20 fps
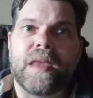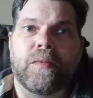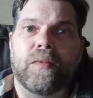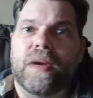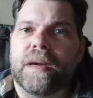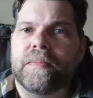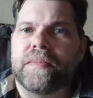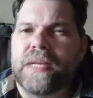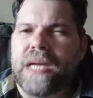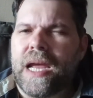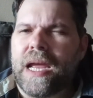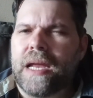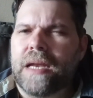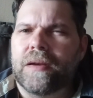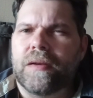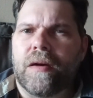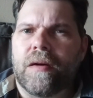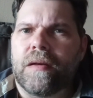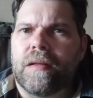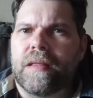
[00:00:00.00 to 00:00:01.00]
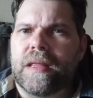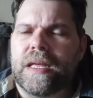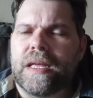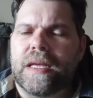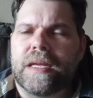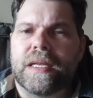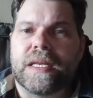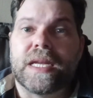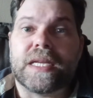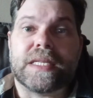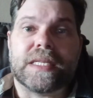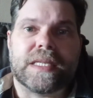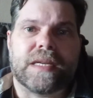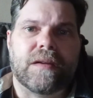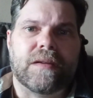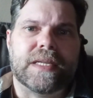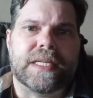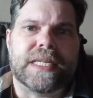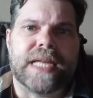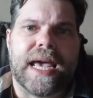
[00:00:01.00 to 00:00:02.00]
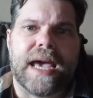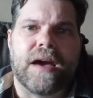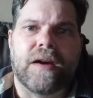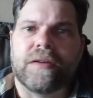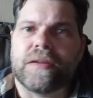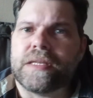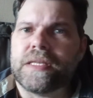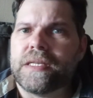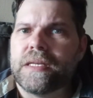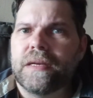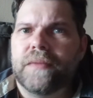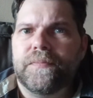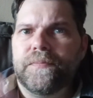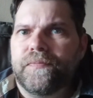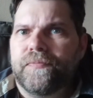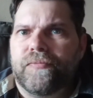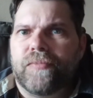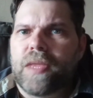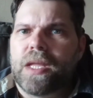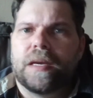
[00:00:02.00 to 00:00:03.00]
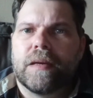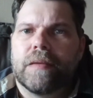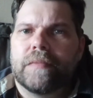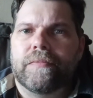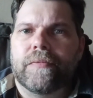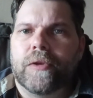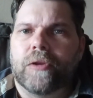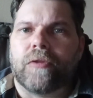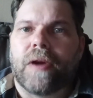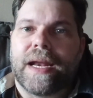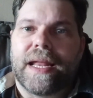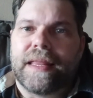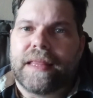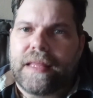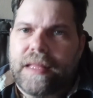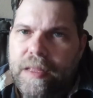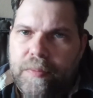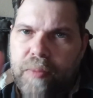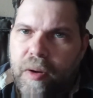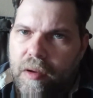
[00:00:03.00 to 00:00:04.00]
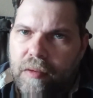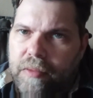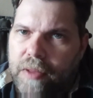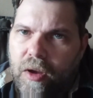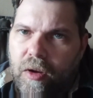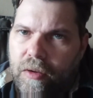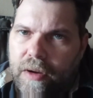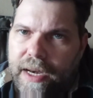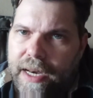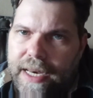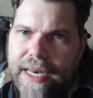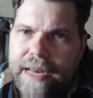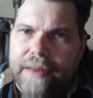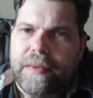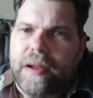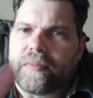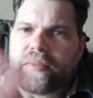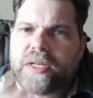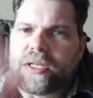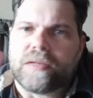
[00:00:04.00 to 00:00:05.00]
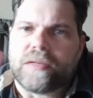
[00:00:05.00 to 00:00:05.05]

We obtained all the necessary sounds. Granted, they probably already did, but I'm